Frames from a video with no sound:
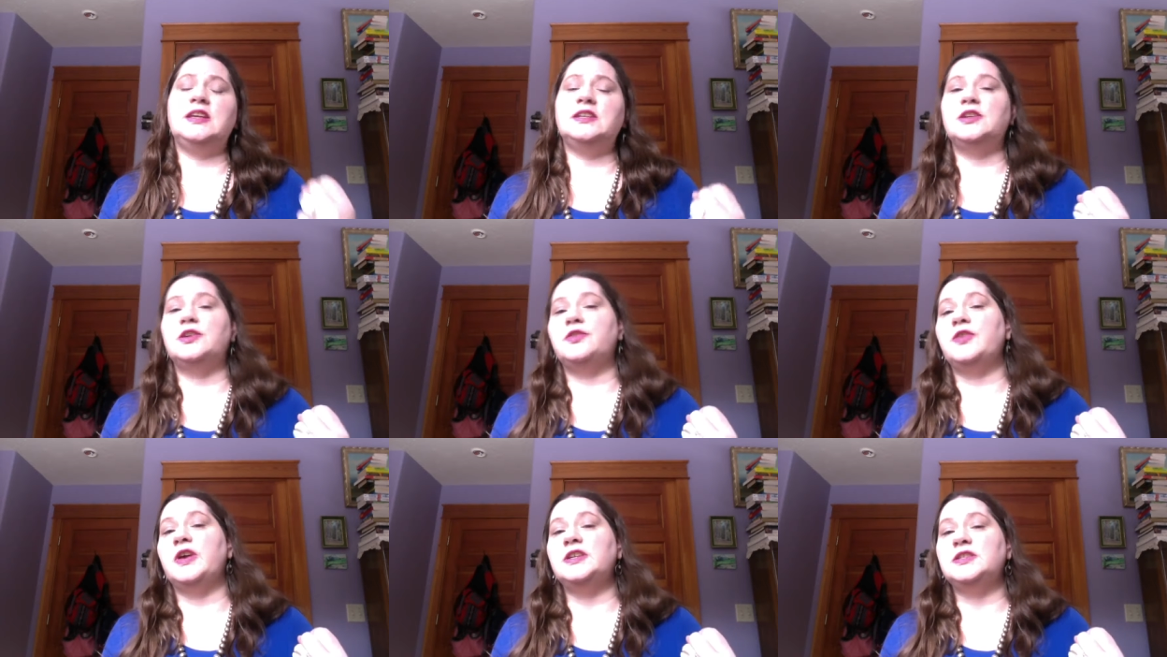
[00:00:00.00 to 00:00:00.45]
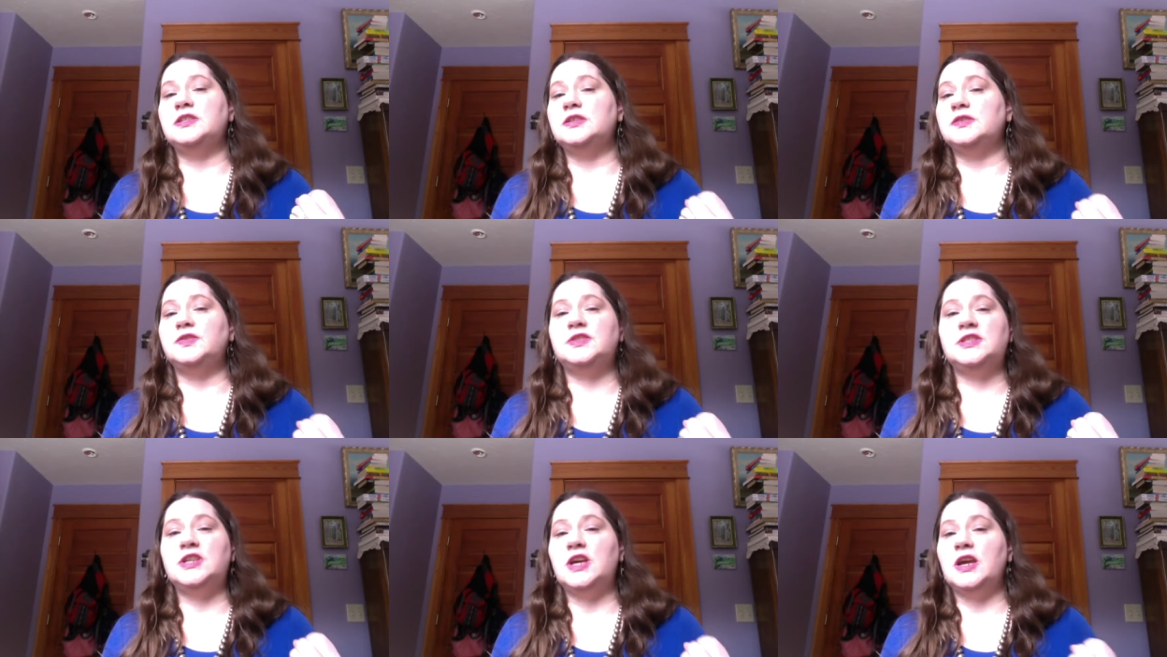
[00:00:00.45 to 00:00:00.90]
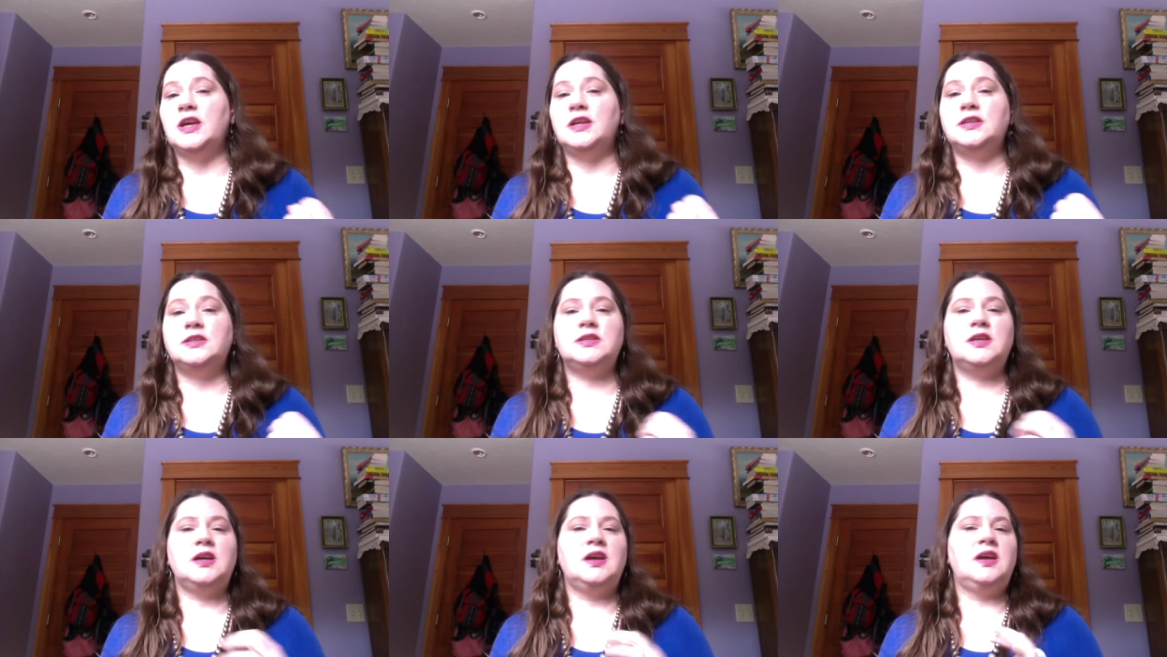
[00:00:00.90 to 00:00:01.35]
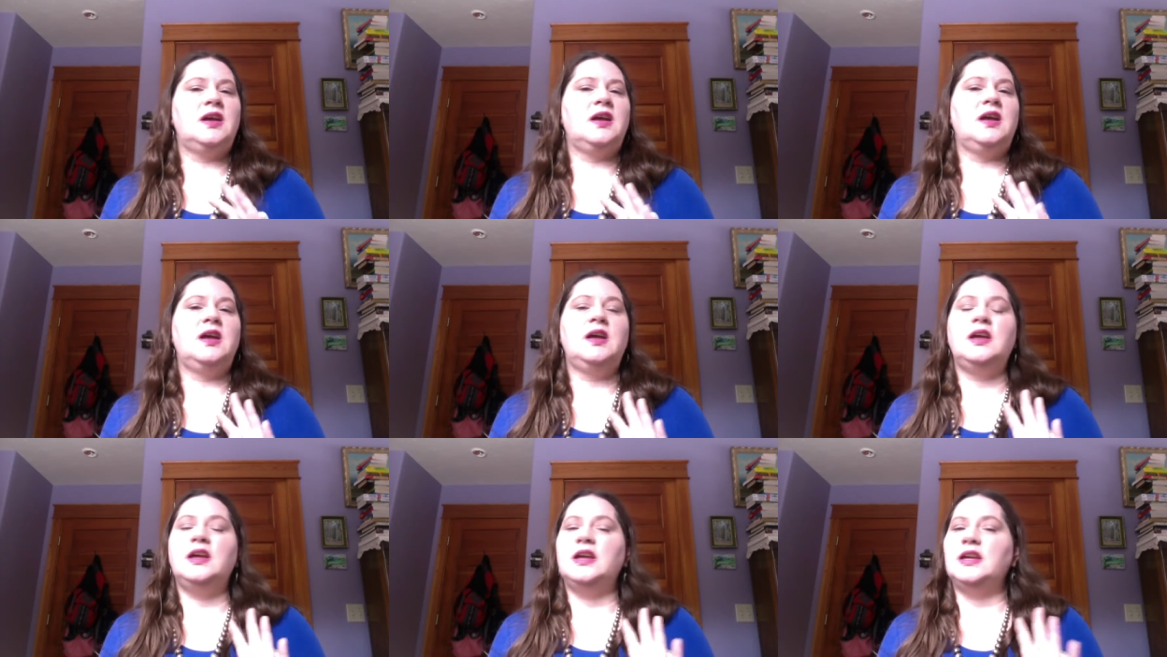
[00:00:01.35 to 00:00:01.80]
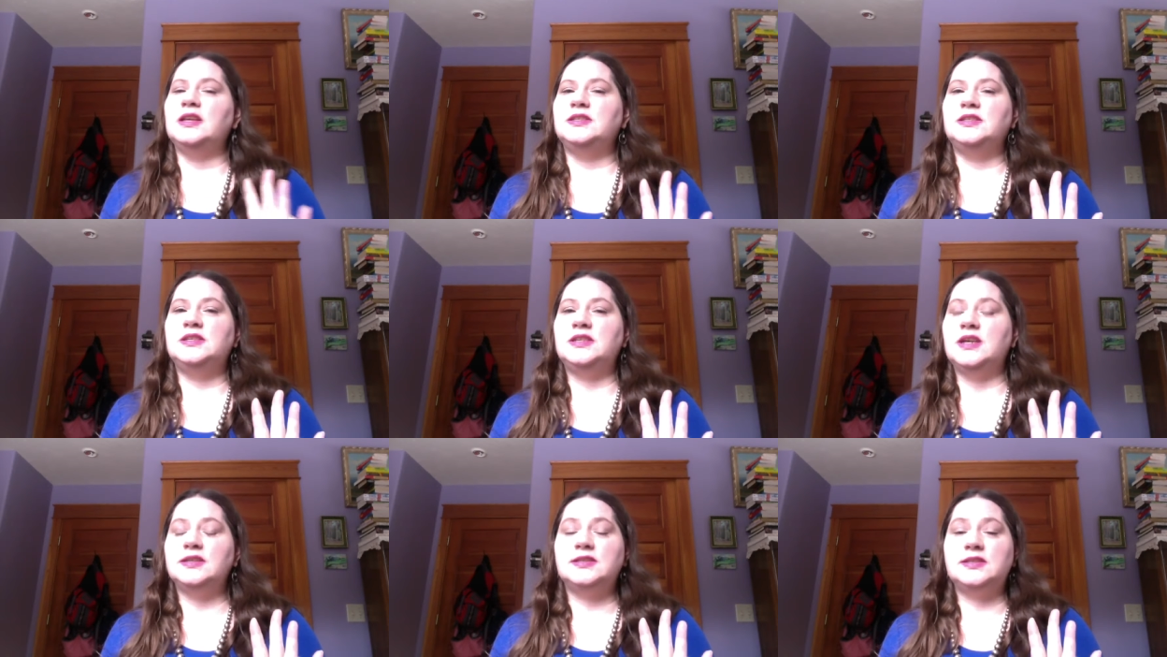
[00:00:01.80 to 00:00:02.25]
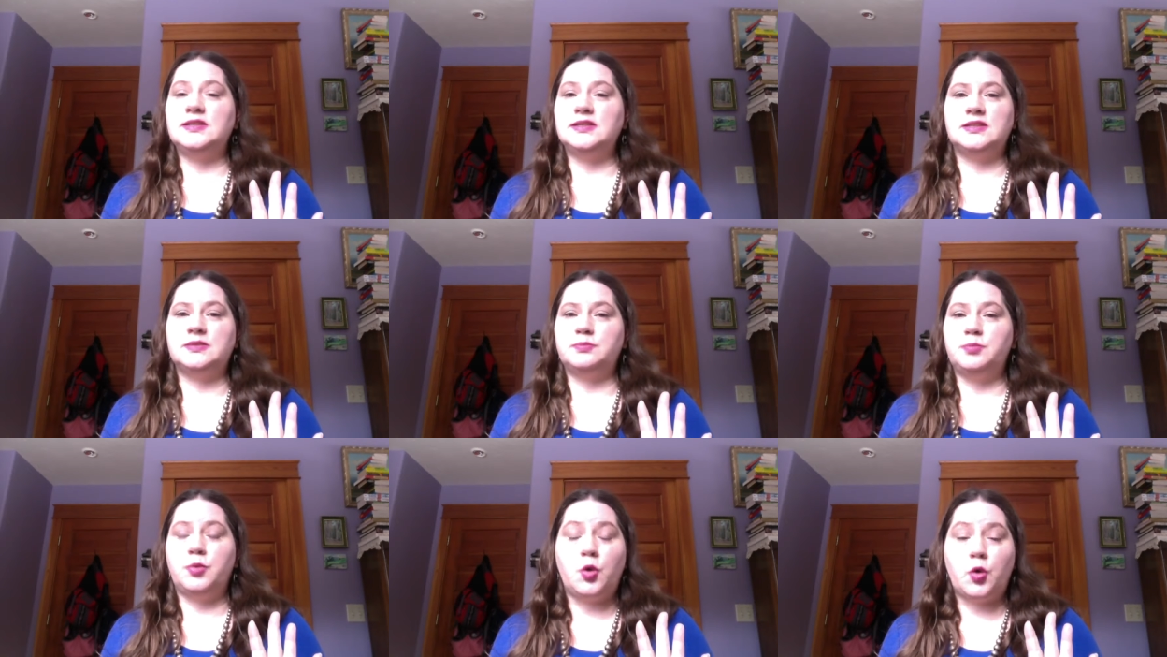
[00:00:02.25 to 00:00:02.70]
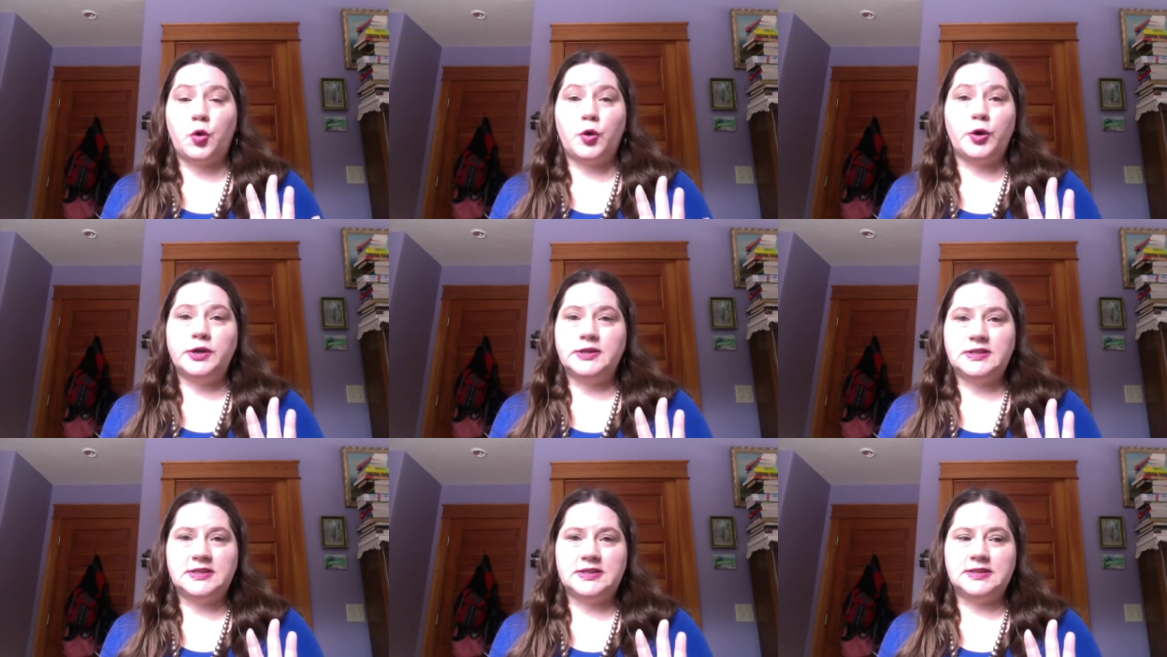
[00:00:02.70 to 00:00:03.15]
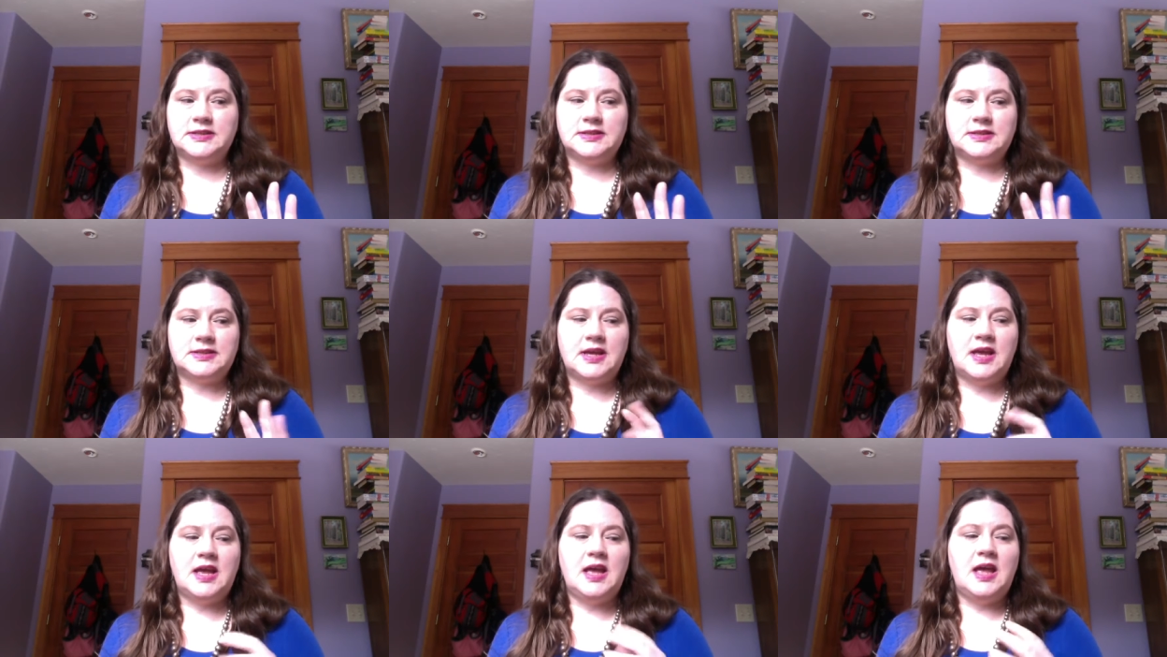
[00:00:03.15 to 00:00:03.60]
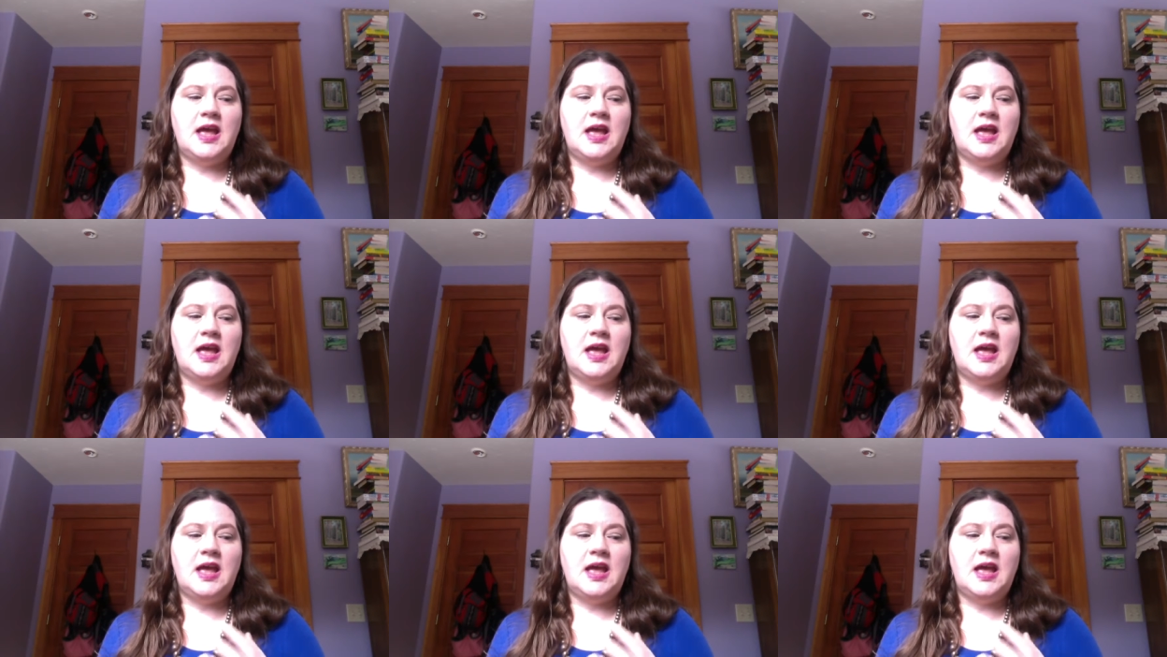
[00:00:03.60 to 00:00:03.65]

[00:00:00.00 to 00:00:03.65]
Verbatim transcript: integration of change is just as important